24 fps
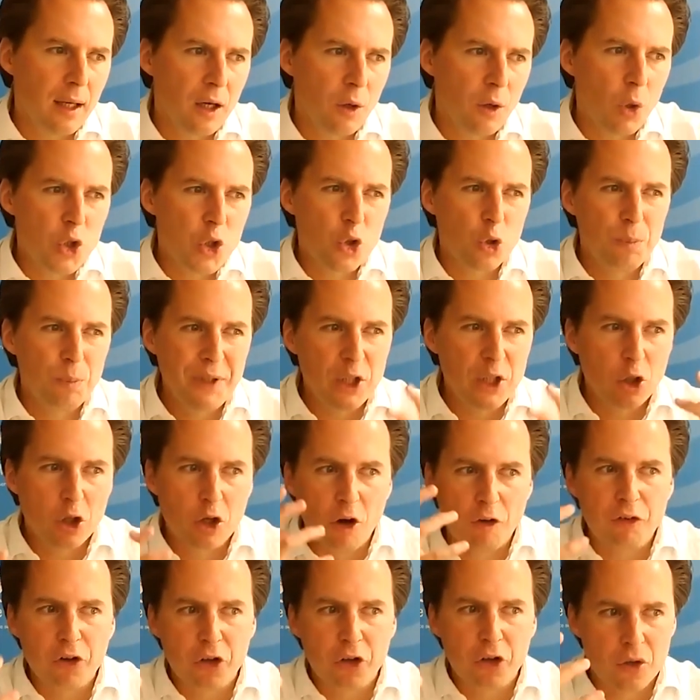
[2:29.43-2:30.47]
What should be the
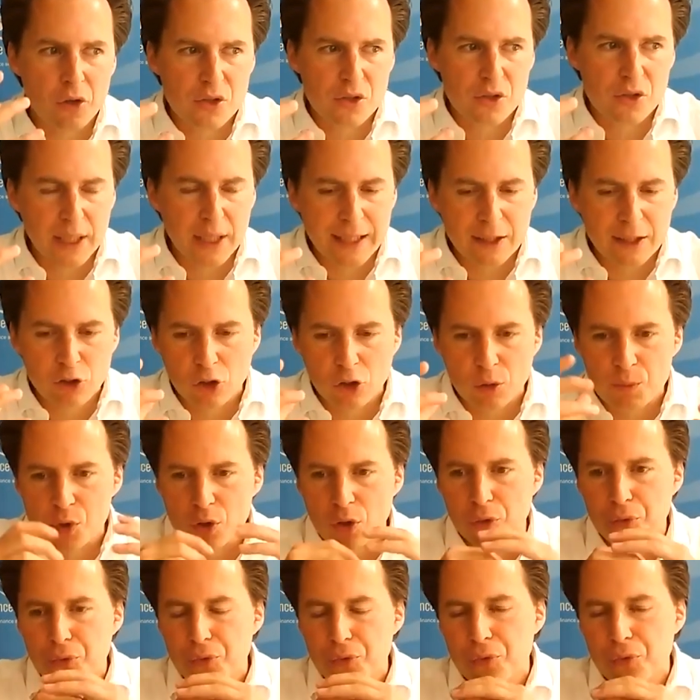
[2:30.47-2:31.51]
governance in terms
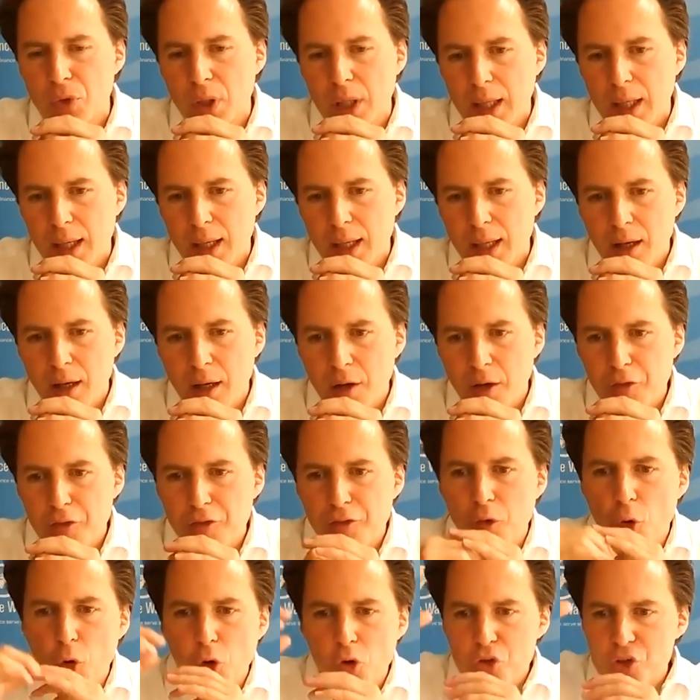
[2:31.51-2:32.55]
of
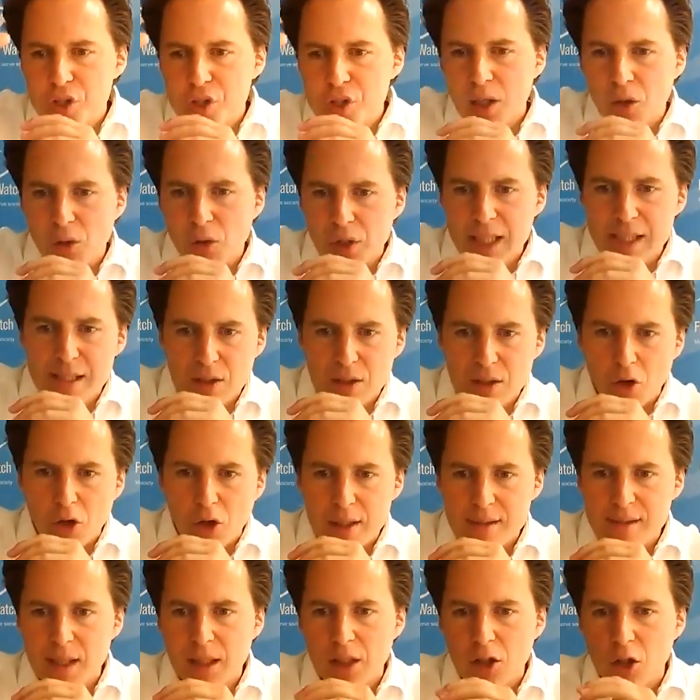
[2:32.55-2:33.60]
focusing on these
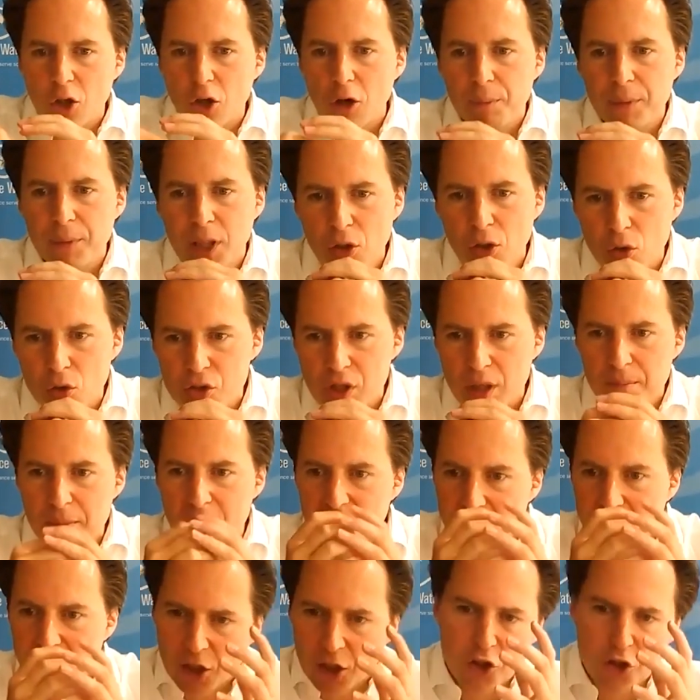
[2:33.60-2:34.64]
targets in the coming years and
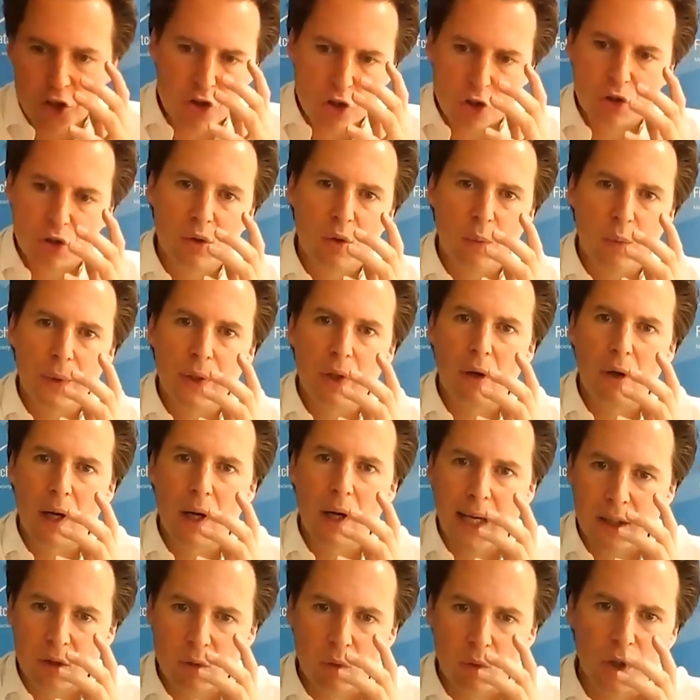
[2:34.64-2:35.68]
making sure we
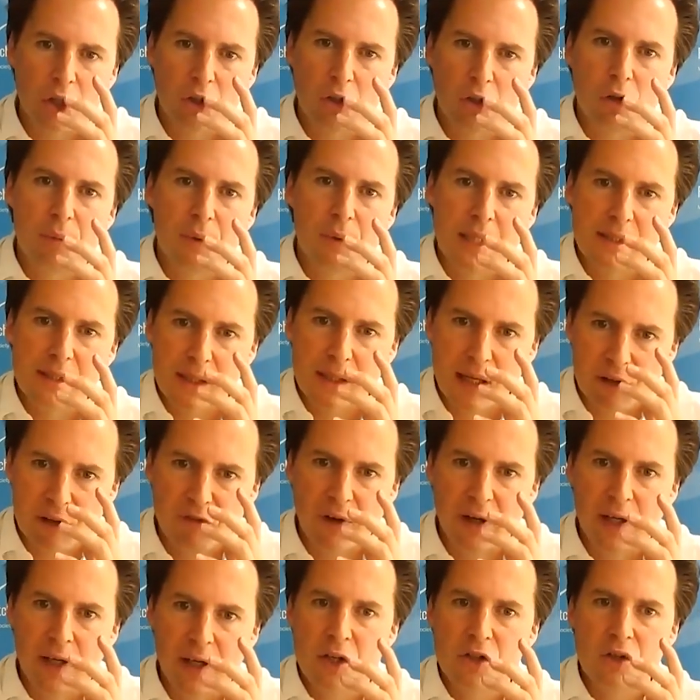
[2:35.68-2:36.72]
align our economies and
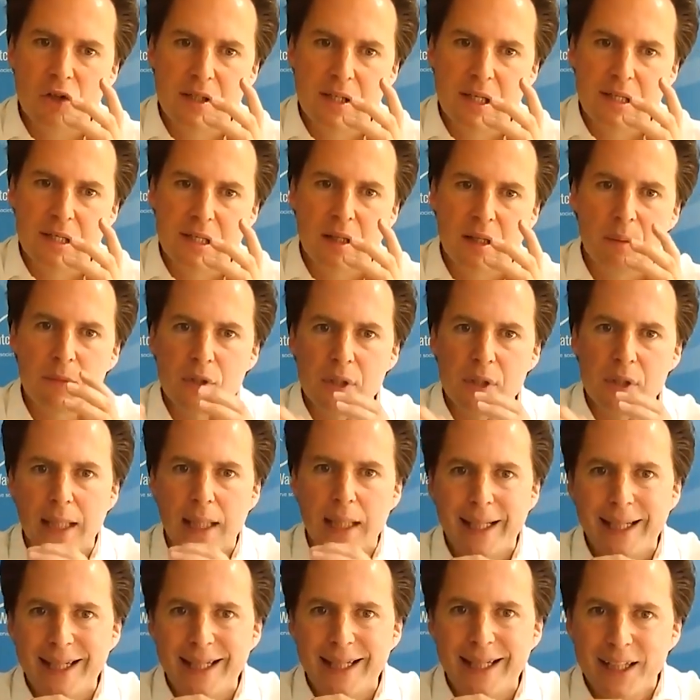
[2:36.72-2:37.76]
financial systems
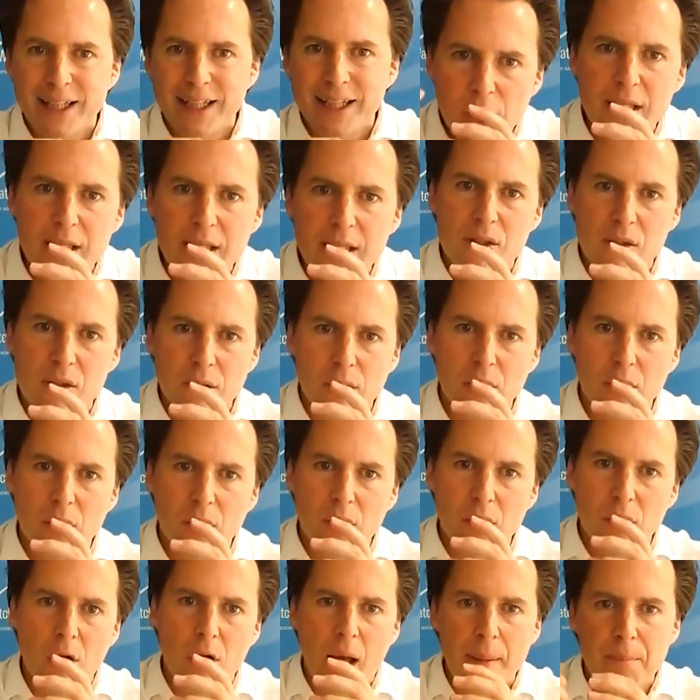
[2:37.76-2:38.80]
to these
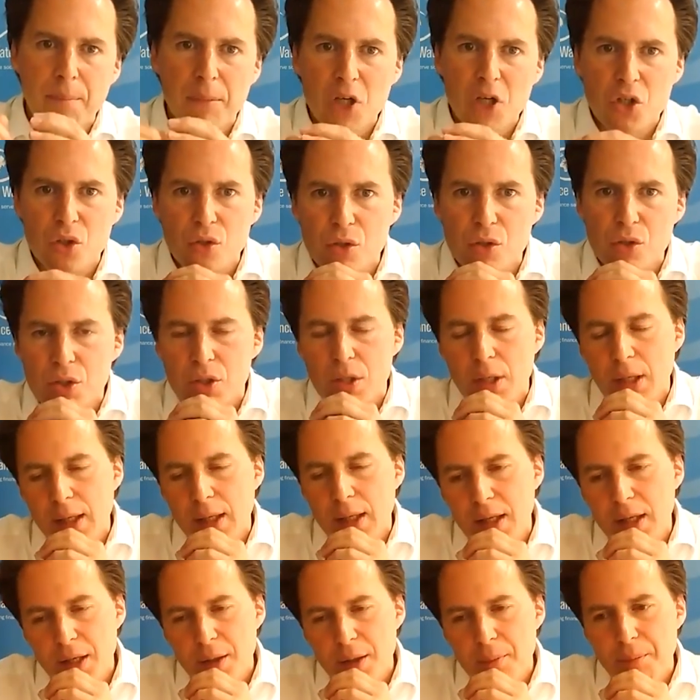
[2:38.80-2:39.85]
ambitious
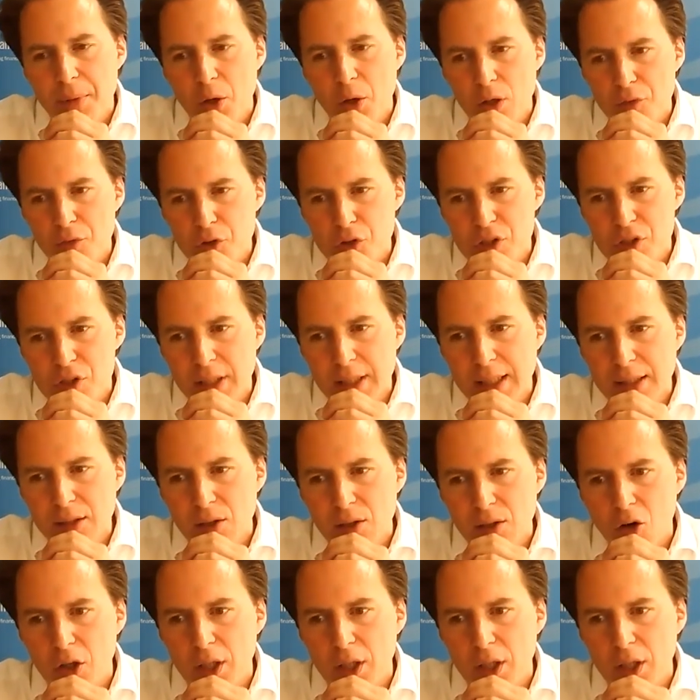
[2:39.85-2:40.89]
biodiversity
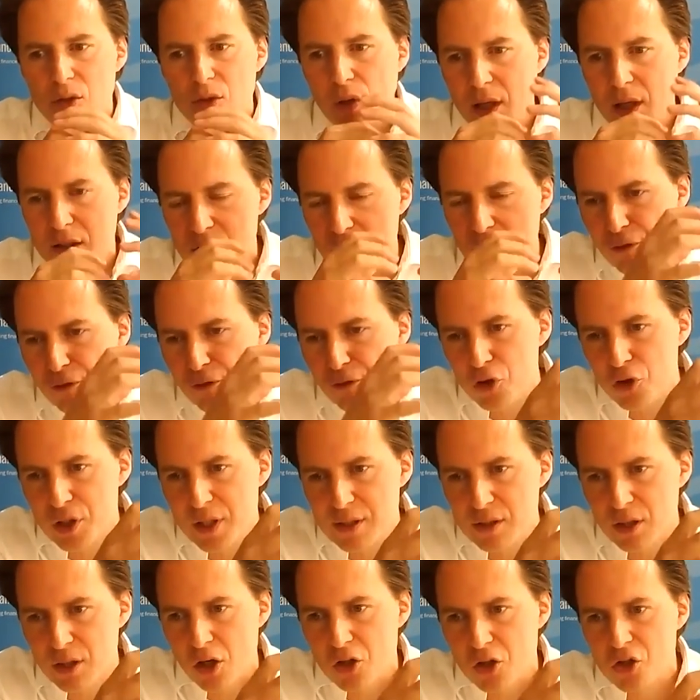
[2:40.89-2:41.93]
targets? So that's the first
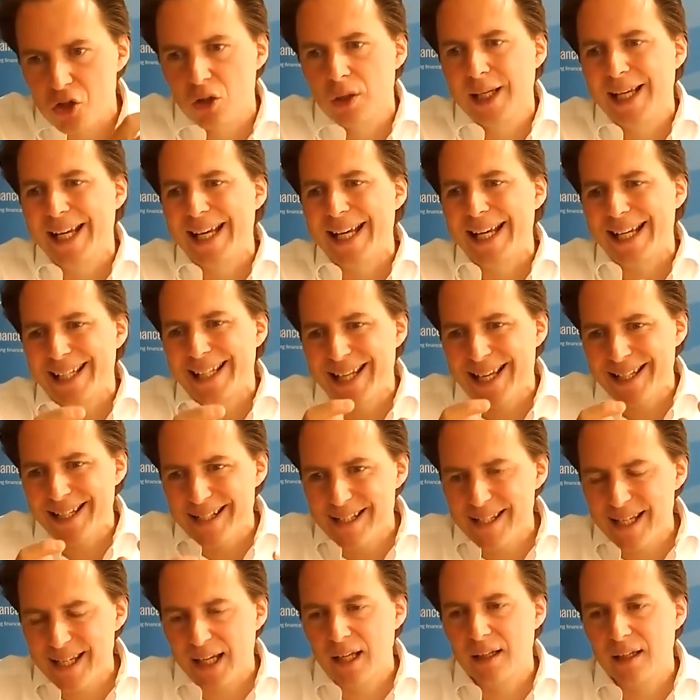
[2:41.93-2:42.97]
discussion. There's
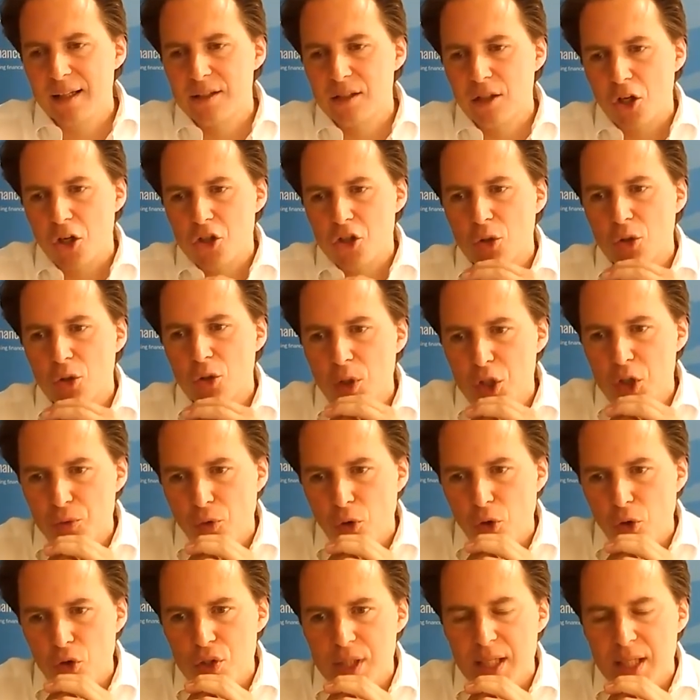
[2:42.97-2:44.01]
a second discussion which
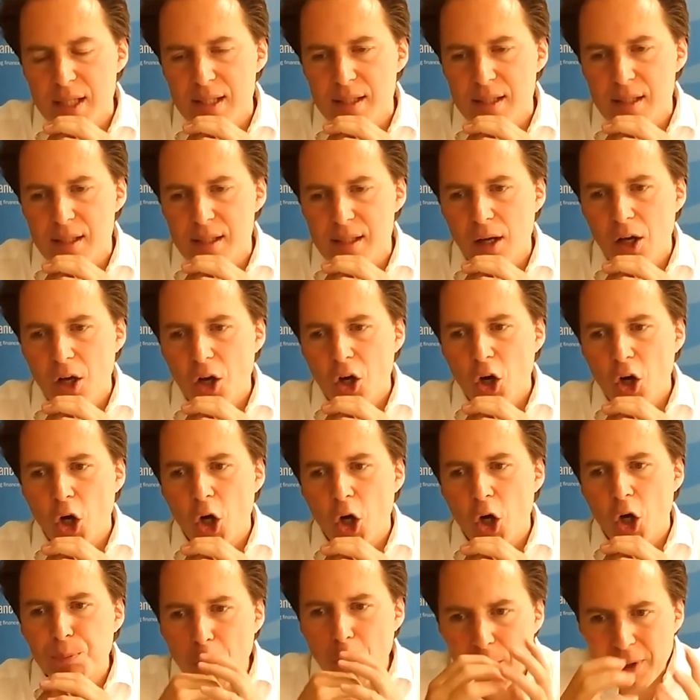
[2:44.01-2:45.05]
focuses
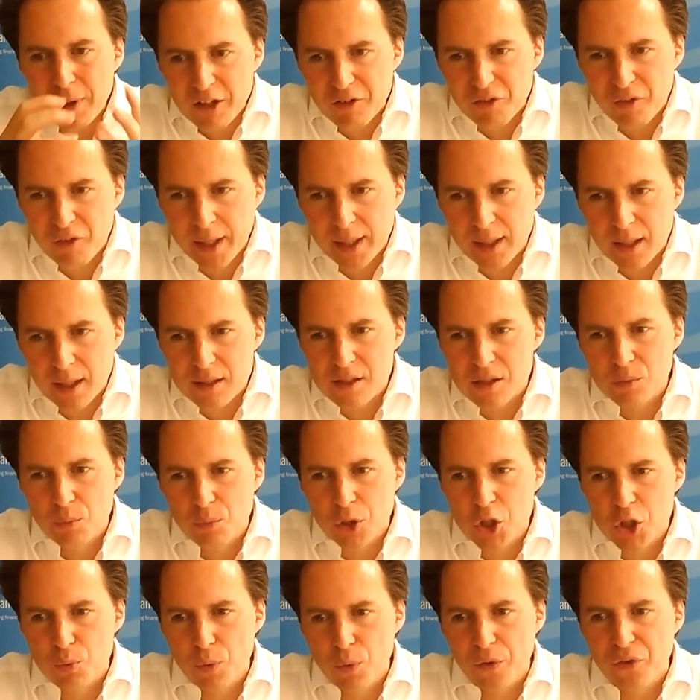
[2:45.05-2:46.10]
on public finance,
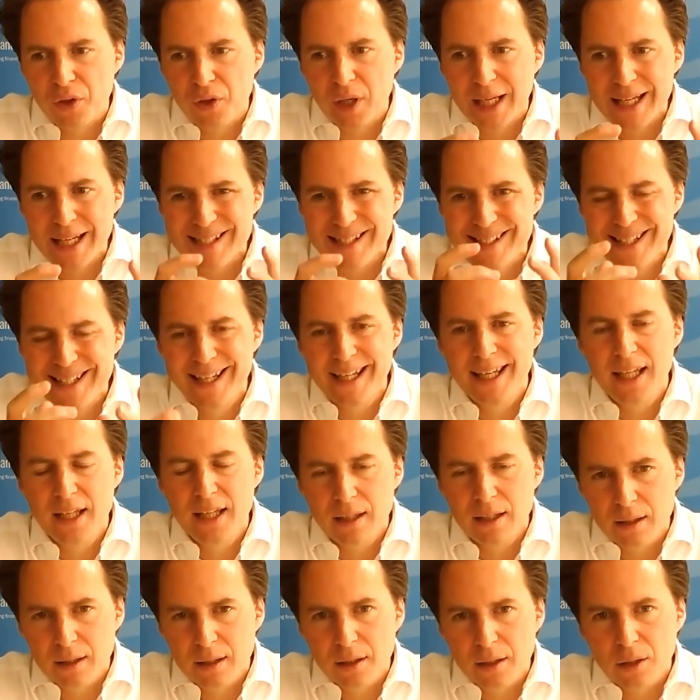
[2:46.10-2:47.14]
which we think is
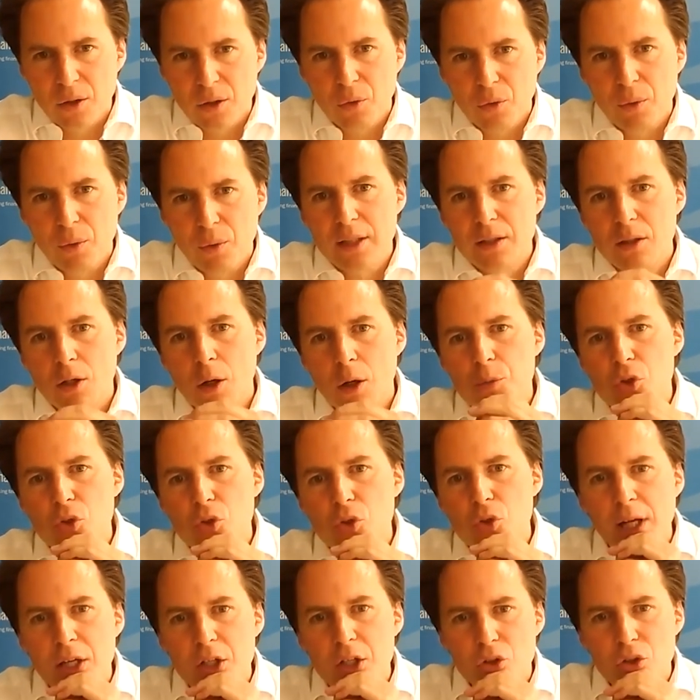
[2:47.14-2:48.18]
key when it comes
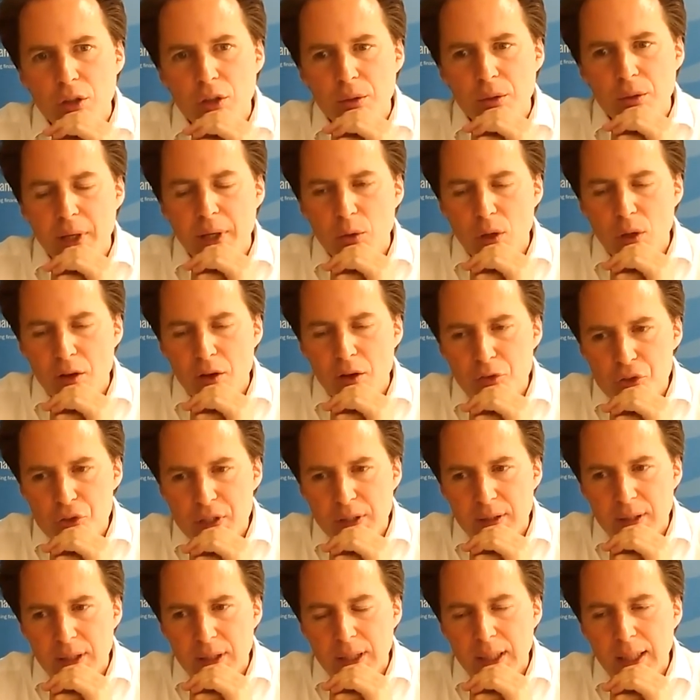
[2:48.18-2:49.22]
to nature and
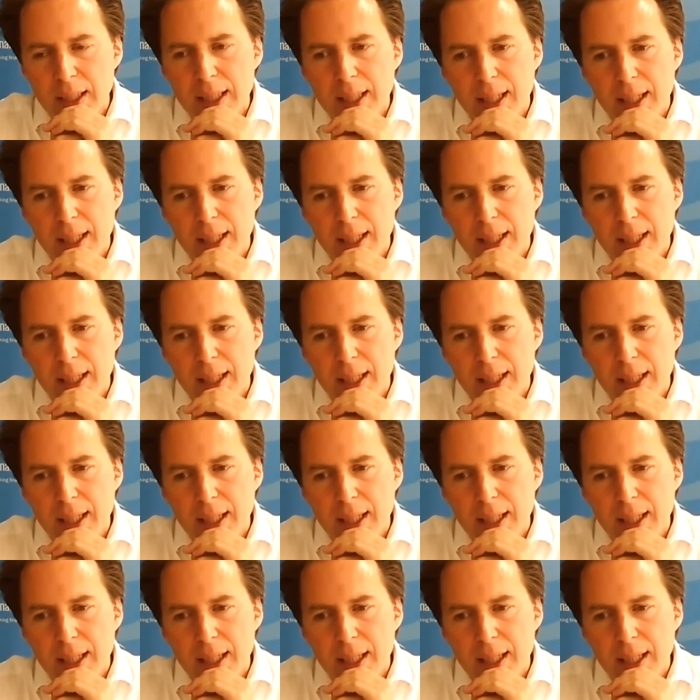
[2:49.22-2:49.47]
biodiversity.